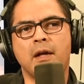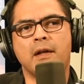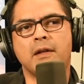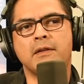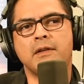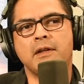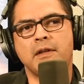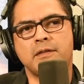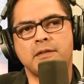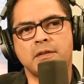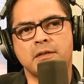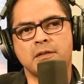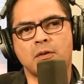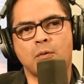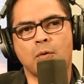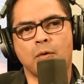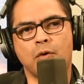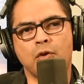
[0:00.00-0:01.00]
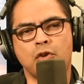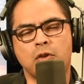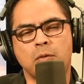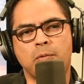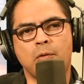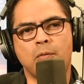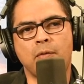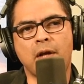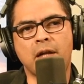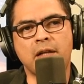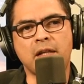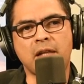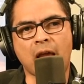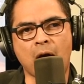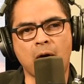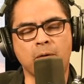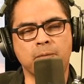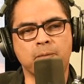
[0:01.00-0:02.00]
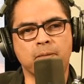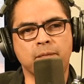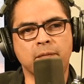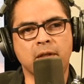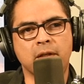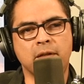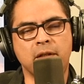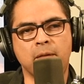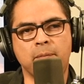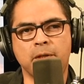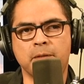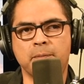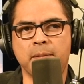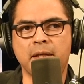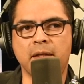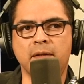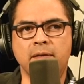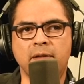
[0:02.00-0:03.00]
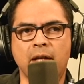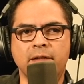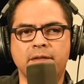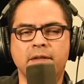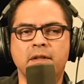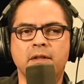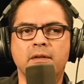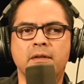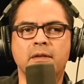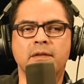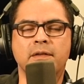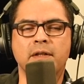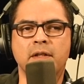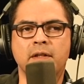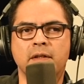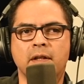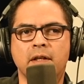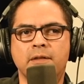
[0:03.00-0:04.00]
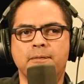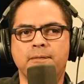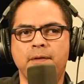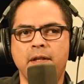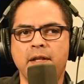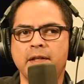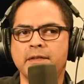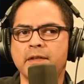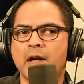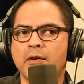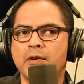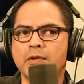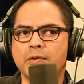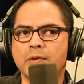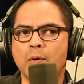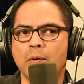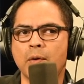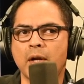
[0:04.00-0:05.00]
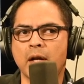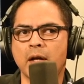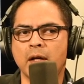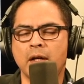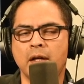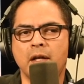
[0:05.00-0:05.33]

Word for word: this is going to be ready now it's being tested in cities like Phoenix, Arizona.